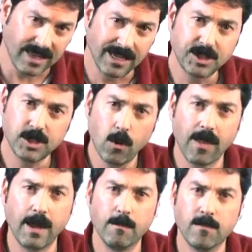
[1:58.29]
and show
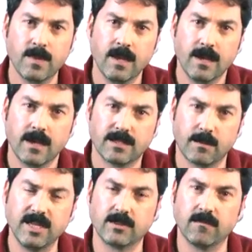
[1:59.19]
them
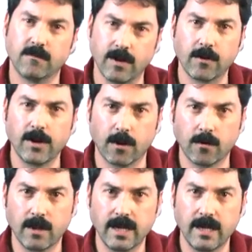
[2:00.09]
some of these very
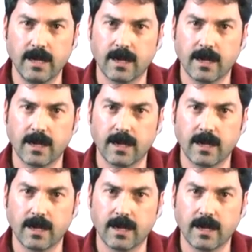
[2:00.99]
early